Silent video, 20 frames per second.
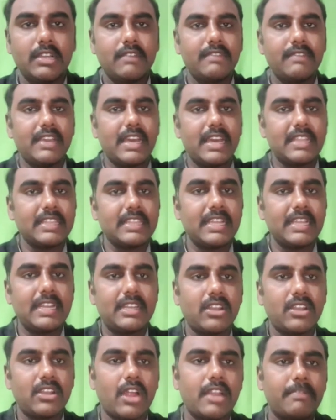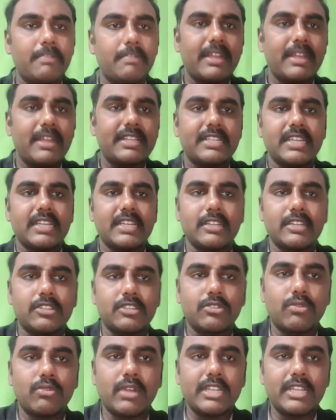we are in the Trotman's triangle.
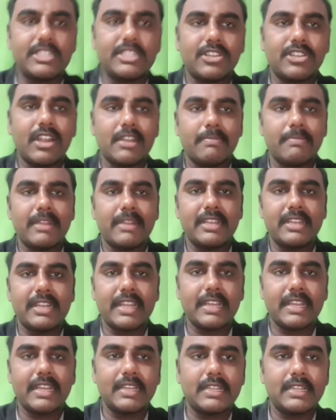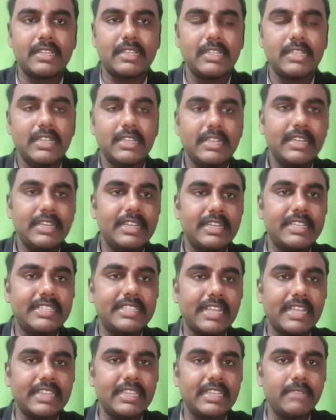So what is Trotman triangle? It is
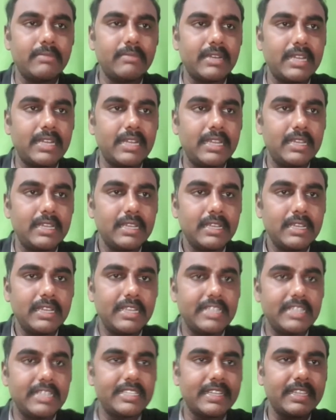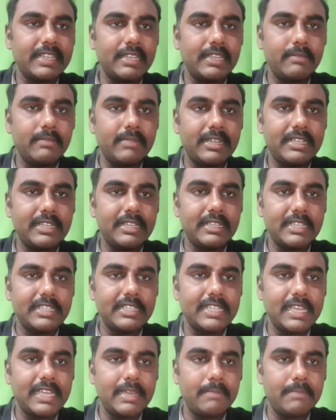nothing but it is nothing but in the
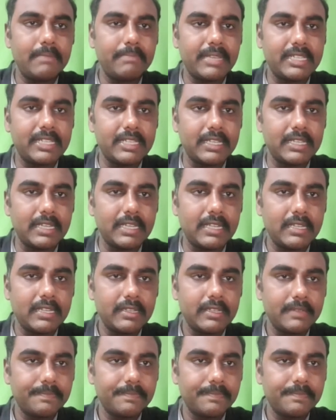same picture.